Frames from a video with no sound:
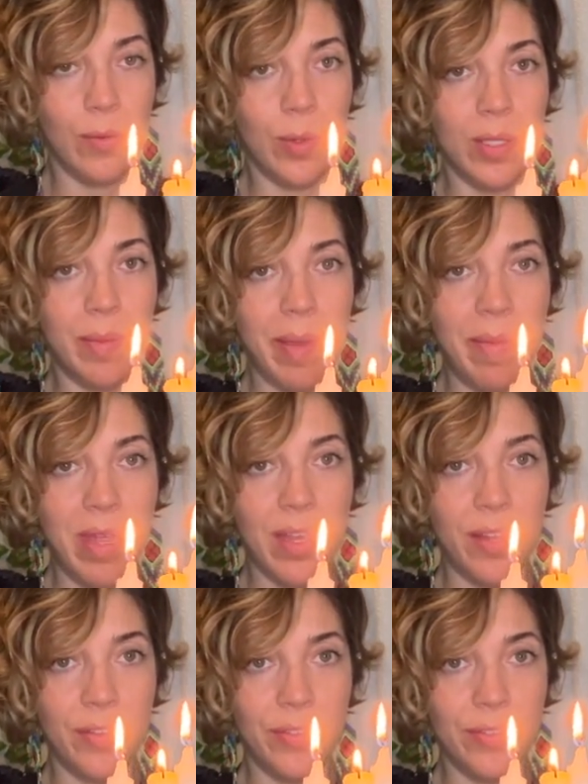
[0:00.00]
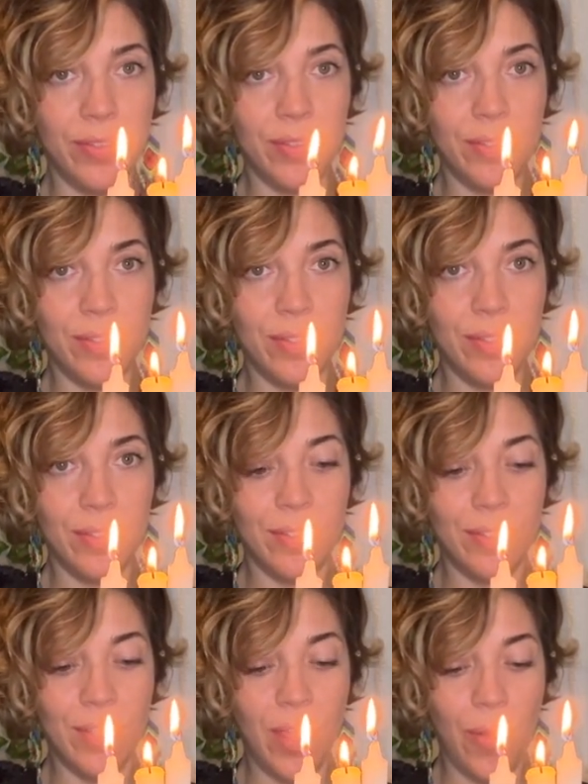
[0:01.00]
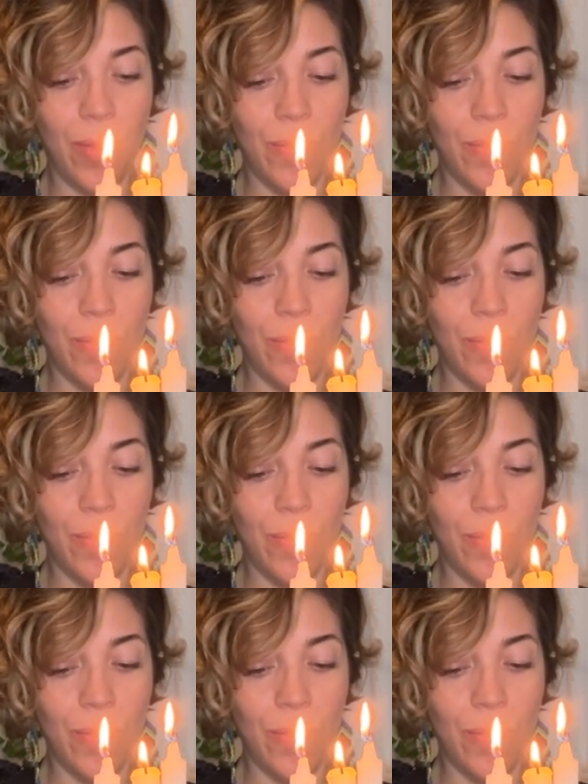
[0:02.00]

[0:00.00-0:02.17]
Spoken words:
was my mother's, so